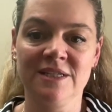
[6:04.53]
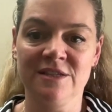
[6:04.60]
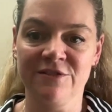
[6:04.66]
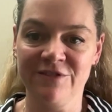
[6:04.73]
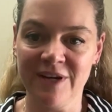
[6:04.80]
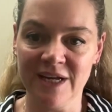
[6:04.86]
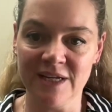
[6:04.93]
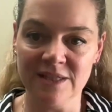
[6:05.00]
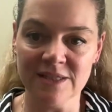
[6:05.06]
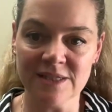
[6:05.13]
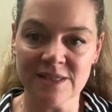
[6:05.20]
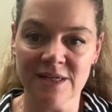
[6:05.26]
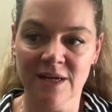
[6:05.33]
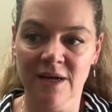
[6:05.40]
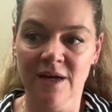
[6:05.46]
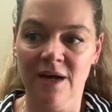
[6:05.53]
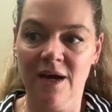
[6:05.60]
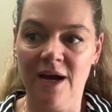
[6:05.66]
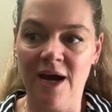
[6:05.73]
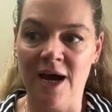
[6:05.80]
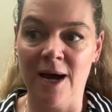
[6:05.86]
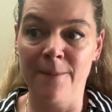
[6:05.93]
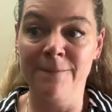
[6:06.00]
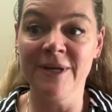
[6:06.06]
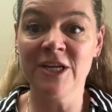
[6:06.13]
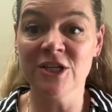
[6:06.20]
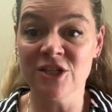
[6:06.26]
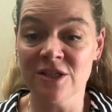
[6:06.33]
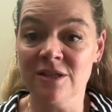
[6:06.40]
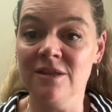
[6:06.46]
events
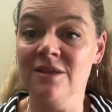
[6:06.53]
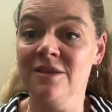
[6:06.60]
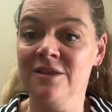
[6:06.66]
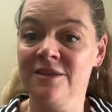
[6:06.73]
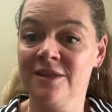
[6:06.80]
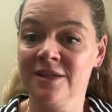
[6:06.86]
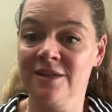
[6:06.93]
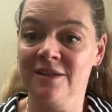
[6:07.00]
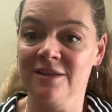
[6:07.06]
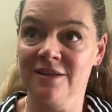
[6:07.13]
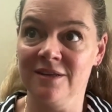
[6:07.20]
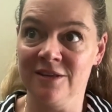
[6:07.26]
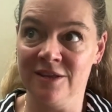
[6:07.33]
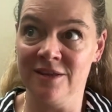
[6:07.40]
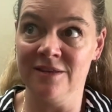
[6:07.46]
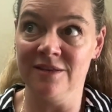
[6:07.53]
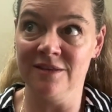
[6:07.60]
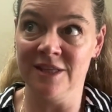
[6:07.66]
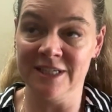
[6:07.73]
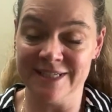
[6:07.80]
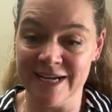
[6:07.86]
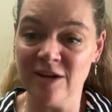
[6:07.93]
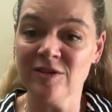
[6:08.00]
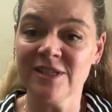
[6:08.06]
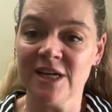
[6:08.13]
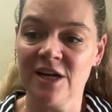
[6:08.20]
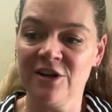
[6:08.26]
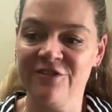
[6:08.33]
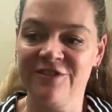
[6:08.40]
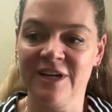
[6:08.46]
because the
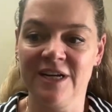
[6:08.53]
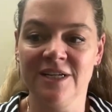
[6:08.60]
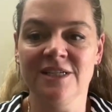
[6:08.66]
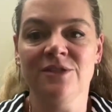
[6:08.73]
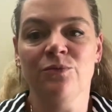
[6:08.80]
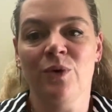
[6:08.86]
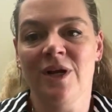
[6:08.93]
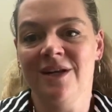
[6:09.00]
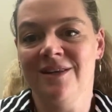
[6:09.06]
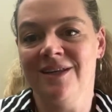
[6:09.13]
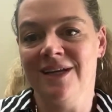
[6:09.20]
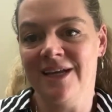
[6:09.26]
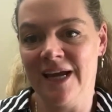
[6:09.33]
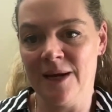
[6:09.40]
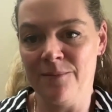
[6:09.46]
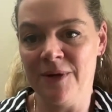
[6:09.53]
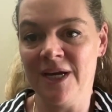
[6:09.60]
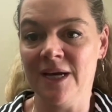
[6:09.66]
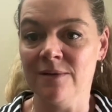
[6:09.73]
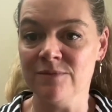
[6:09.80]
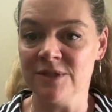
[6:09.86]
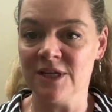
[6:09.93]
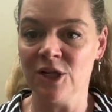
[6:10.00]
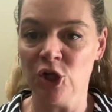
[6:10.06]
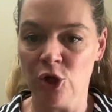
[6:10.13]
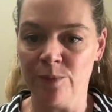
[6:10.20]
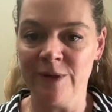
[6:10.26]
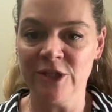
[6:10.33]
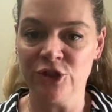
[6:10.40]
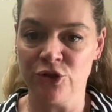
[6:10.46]
downside of it is when the game becomes a little
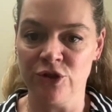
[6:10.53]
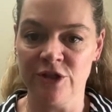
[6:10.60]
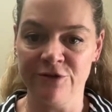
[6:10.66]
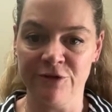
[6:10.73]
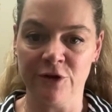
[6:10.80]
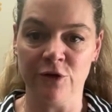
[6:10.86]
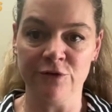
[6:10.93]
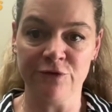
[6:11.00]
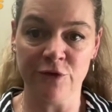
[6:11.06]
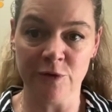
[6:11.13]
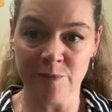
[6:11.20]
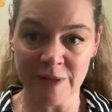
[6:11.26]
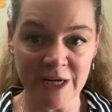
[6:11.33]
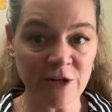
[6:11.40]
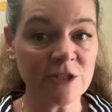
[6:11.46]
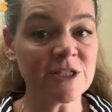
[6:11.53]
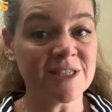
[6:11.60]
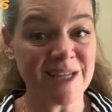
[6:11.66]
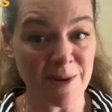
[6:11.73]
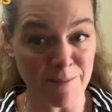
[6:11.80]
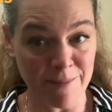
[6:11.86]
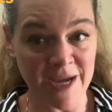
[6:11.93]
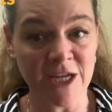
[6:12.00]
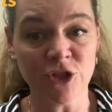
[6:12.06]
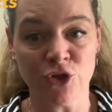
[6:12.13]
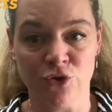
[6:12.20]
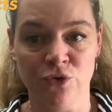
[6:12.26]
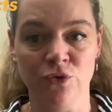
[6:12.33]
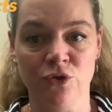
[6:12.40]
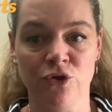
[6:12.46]
bit too difficult for players, they may
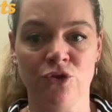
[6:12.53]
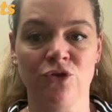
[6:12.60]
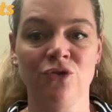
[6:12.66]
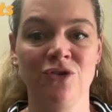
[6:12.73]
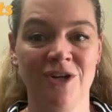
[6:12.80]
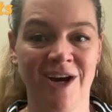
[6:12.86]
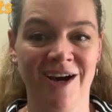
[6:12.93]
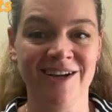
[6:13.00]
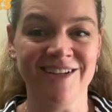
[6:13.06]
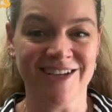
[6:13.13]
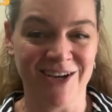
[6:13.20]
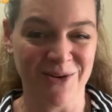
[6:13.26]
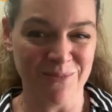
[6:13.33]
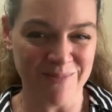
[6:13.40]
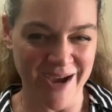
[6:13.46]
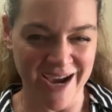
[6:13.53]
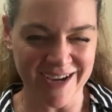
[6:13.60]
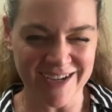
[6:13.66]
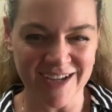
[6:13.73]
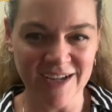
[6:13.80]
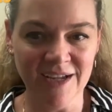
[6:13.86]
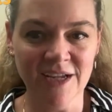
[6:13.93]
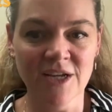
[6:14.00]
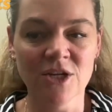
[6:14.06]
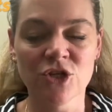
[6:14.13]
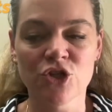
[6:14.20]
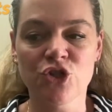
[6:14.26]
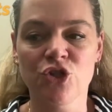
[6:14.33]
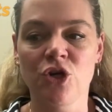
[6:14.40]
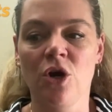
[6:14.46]
choose to not come back.
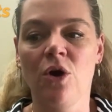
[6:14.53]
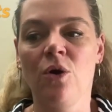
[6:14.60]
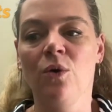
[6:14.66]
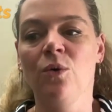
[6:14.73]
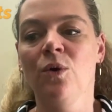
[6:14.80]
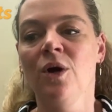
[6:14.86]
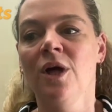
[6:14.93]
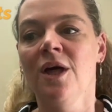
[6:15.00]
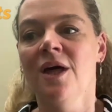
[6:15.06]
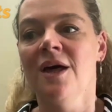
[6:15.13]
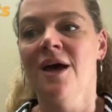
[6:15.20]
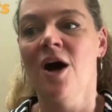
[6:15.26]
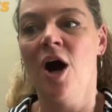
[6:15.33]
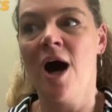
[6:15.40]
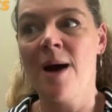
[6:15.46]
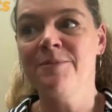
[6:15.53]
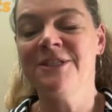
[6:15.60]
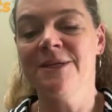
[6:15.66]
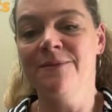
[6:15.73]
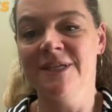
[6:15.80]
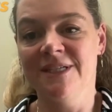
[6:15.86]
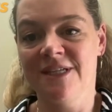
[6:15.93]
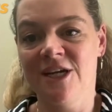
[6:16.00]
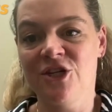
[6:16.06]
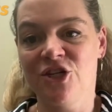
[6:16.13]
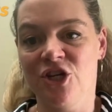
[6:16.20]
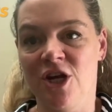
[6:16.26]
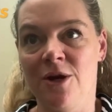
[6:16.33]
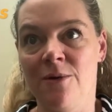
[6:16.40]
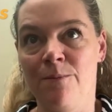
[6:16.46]
So
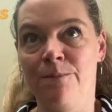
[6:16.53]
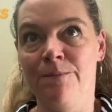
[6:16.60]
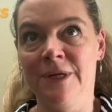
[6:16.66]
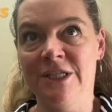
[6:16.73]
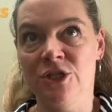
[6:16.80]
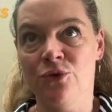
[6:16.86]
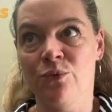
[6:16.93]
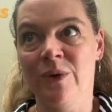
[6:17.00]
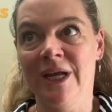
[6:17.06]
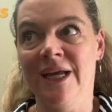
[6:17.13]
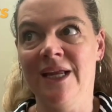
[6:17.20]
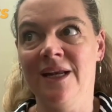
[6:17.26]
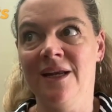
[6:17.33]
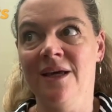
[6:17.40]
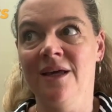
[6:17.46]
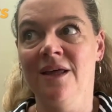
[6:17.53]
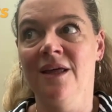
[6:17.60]
optimization between